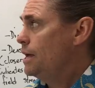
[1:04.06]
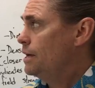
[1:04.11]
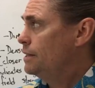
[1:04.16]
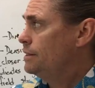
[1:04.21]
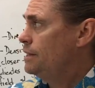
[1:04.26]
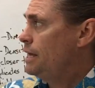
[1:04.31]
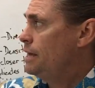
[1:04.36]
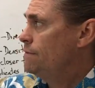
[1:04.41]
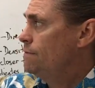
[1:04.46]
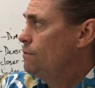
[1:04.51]

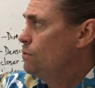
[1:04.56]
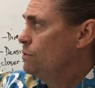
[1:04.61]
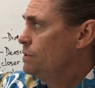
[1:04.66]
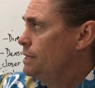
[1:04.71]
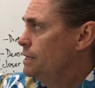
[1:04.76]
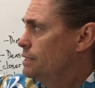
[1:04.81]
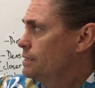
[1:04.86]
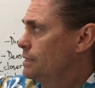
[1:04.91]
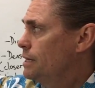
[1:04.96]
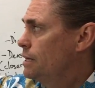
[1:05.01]
and therefore
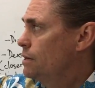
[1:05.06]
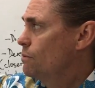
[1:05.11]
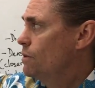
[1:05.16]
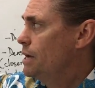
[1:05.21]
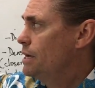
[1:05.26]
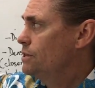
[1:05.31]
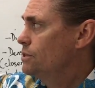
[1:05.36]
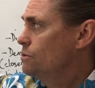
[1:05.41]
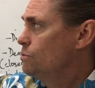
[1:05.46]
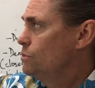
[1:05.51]
the
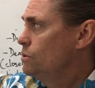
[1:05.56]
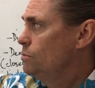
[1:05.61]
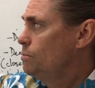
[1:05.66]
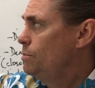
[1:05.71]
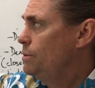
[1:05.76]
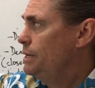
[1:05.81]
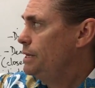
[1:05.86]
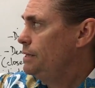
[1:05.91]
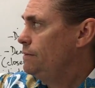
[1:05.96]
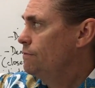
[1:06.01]
acceleration will
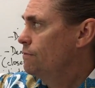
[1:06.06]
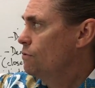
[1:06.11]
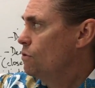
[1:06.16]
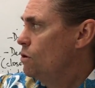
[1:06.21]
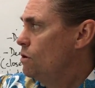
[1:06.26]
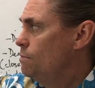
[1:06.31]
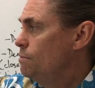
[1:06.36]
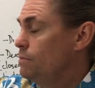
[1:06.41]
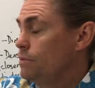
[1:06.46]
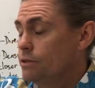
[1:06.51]
be
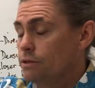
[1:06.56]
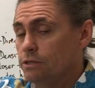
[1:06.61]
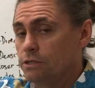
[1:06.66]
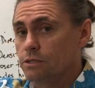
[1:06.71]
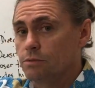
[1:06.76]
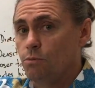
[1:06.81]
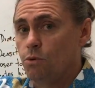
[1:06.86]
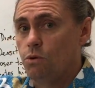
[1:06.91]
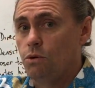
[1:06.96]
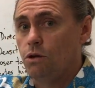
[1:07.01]
from the
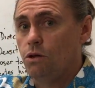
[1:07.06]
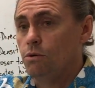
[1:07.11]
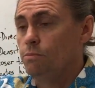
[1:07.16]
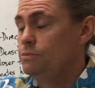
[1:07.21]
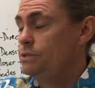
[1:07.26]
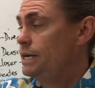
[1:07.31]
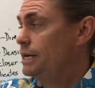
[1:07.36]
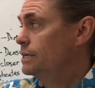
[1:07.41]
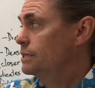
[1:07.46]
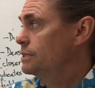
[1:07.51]
small
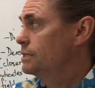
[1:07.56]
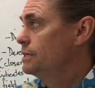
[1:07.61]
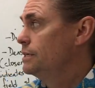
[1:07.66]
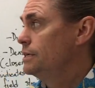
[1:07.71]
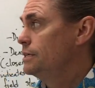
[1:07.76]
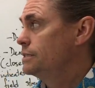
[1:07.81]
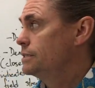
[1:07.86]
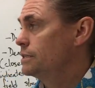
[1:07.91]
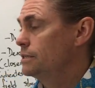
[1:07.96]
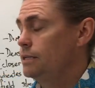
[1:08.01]
object
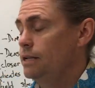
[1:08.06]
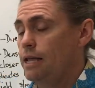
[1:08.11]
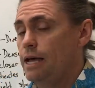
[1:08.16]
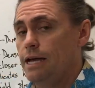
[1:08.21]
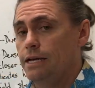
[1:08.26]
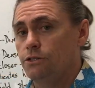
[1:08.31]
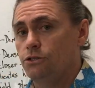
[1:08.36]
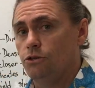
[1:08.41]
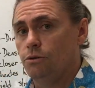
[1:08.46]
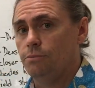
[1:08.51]
to the
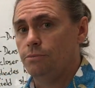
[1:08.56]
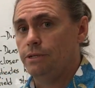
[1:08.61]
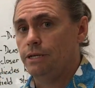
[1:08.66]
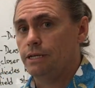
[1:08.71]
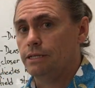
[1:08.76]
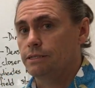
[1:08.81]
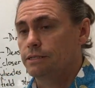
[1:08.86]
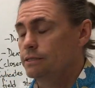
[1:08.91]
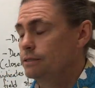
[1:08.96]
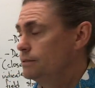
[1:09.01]
large
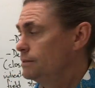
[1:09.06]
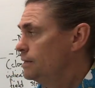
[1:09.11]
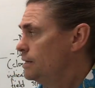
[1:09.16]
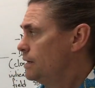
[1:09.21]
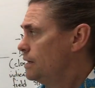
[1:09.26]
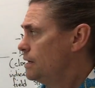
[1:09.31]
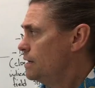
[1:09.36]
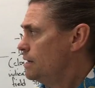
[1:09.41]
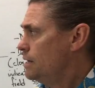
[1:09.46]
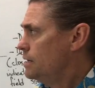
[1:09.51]
object.
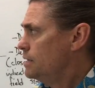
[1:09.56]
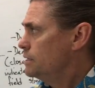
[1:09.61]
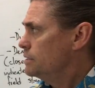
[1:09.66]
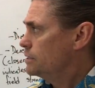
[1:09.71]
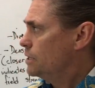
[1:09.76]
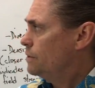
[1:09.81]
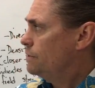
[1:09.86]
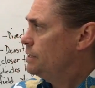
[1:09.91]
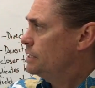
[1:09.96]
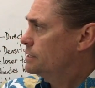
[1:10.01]

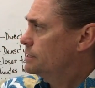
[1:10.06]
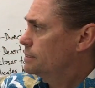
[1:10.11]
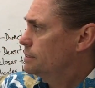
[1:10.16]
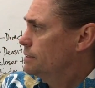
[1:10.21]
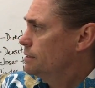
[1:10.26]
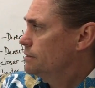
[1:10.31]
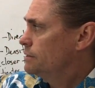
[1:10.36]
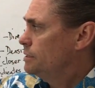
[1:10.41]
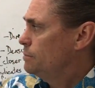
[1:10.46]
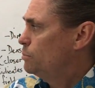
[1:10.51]
So in
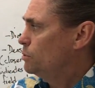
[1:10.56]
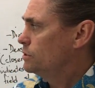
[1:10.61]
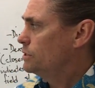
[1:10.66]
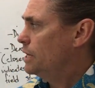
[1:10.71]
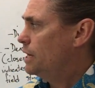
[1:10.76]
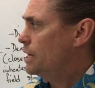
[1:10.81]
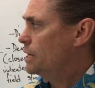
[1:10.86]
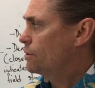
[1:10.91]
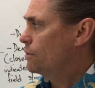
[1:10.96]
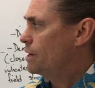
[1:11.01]
this simple
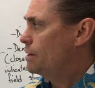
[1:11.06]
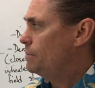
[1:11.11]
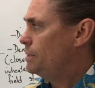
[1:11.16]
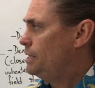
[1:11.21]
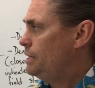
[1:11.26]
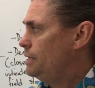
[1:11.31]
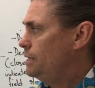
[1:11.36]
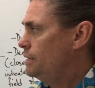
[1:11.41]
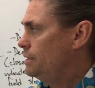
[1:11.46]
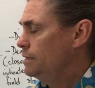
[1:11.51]
diagram
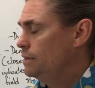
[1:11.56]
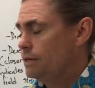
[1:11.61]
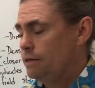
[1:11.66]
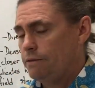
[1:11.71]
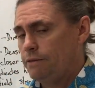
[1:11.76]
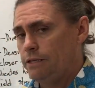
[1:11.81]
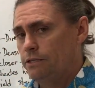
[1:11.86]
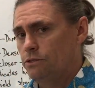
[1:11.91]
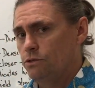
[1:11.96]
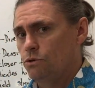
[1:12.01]
here,
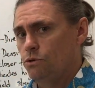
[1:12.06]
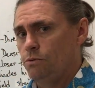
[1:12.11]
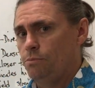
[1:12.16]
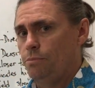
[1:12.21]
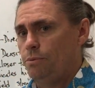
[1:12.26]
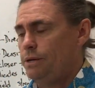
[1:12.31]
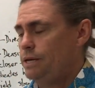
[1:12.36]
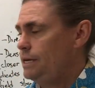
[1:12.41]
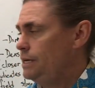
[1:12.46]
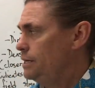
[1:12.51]
this
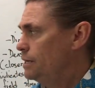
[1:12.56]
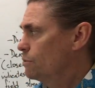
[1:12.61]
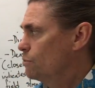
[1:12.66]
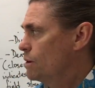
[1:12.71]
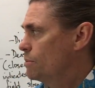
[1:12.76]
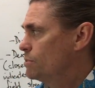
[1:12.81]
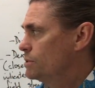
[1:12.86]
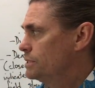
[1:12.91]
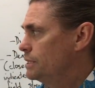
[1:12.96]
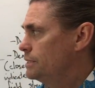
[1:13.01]
could be a
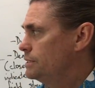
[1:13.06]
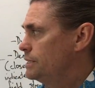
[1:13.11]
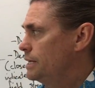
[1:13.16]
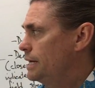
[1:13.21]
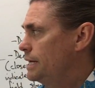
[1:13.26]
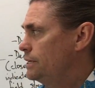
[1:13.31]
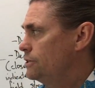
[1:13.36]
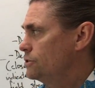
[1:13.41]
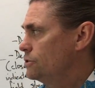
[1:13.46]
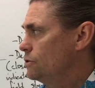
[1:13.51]

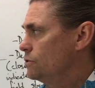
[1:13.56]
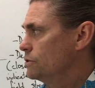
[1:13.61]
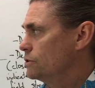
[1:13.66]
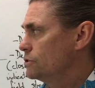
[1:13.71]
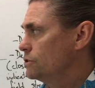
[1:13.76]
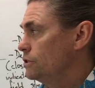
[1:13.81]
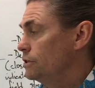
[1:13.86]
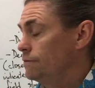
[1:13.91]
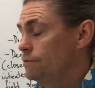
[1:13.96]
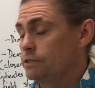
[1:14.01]
representation on the
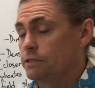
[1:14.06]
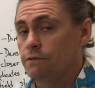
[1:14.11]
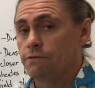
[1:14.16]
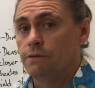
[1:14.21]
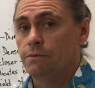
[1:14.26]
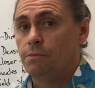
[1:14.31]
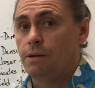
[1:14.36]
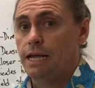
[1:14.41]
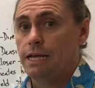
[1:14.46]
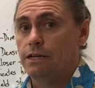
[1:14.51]
surface of
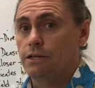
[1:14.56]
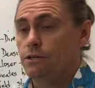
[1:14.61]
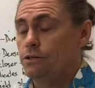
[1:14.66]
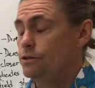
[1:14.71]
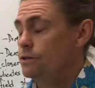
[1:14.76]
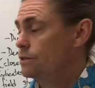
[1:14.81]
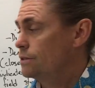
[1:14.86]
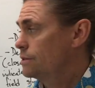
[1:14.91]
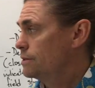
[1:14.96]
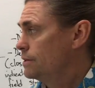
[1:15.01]
the planet
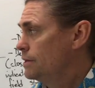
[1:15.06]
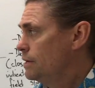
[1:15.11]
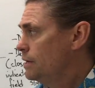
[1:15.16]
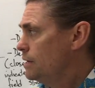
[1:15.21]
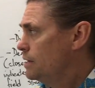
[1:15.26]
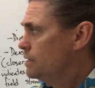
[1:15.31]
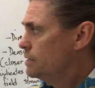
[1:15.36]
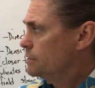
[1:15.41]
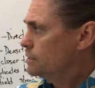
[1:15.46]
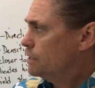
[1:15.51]
Earth.
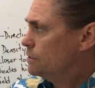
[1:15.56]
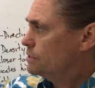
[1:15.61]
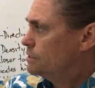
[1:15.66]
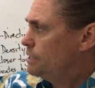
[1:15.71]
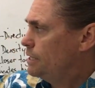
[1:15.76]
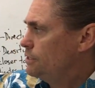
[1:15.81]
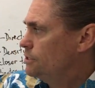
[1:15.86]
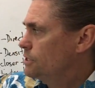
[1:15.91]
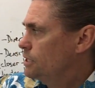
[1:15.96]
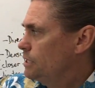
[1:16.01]
So
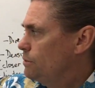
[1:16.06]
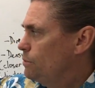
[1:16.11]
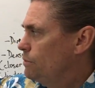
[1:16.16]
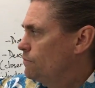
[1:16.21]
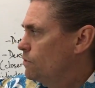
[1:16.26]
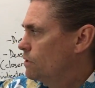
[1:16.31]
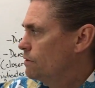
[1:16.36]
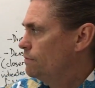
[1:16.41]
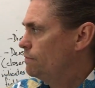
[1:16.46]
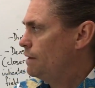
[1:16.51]
essentially
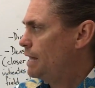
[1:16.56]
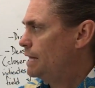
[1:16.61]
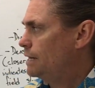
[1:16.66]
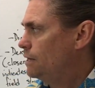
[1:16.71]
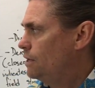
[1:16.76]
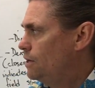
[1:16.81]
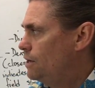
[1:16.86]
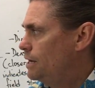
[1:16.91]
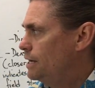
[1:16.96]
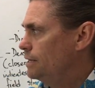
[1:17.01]
we've got a
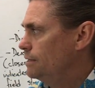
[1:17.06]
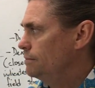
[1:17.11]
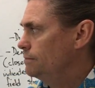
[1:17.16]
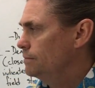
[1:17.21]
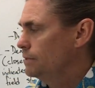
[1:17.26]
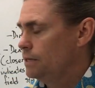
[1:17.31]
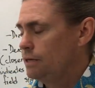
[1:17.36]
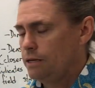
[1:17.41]
flat line.